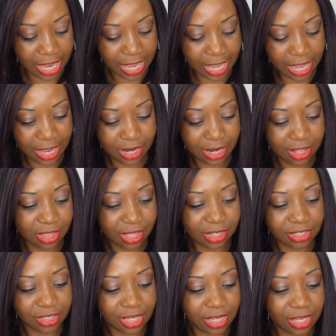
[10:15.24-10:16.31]
And
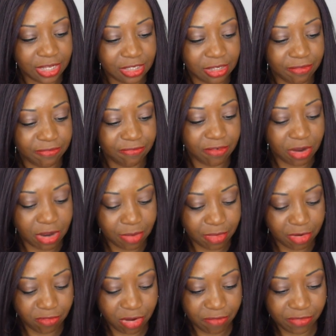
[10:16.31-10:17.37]
this is from
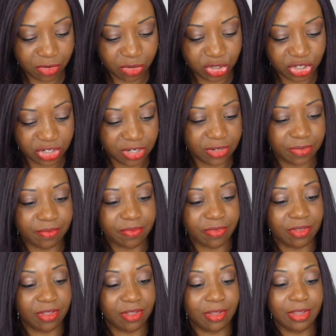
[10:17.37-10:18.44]
Revolution.
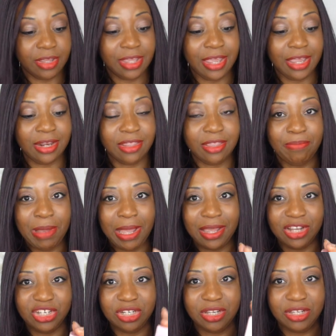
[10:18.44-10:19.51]
Again, the
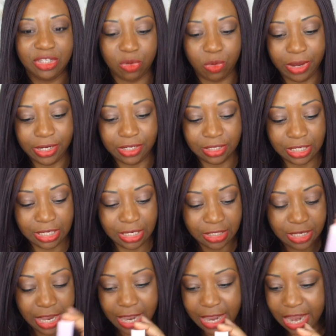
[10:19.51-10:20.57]
packaging is quite neat.